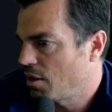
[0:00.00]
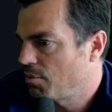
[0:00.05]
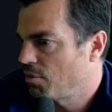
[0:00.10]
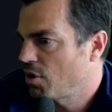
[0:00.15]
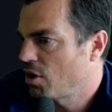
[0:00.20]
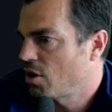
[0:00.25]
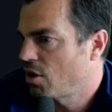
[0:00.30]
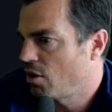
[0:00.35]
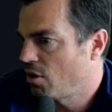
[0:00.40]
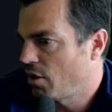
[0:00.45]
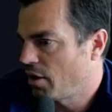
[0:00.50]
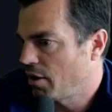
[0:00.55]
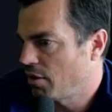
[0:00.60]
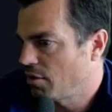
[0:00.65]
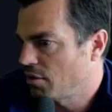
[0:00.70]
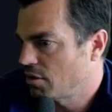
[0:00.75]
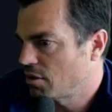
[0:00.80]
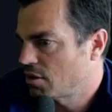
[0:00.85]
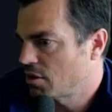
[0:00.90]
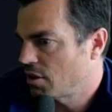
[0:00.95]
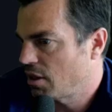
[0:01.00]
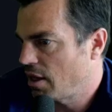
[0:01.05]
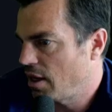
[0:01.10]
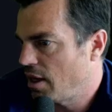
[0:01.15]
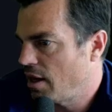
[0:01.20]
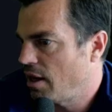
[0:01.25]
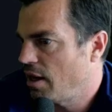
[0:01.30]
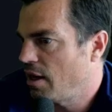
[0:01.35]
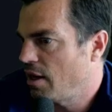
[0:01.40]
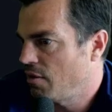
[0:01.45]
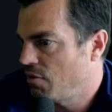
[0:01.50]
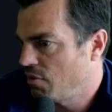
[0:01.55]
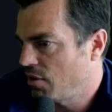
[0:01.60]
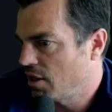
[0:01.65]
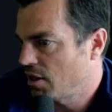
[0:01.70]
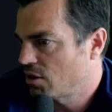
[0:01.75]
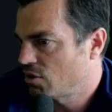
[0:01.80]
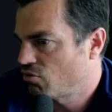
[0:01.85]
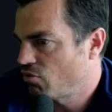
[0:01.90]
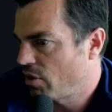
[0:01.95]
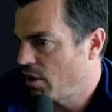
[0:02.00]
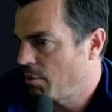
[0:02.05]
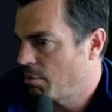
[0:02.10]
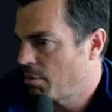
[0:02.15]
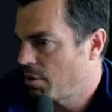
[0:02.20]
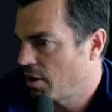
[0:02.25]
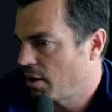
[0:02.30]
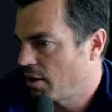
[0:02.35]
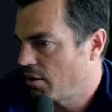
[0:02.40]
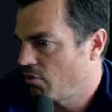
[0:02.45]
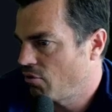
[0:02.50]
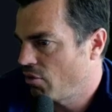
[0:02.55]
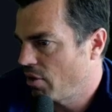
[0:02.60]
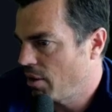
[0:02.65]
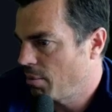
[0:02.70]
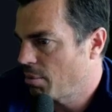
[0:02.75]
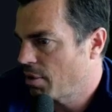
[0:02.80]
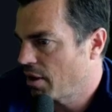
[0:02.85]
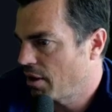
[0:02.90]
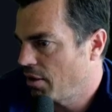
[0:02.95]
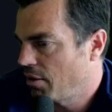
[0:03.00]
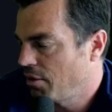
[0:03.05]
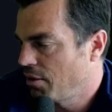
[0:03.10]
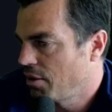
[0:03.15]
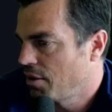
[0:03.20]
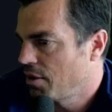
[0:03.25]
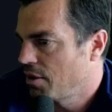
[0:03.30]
client in this repo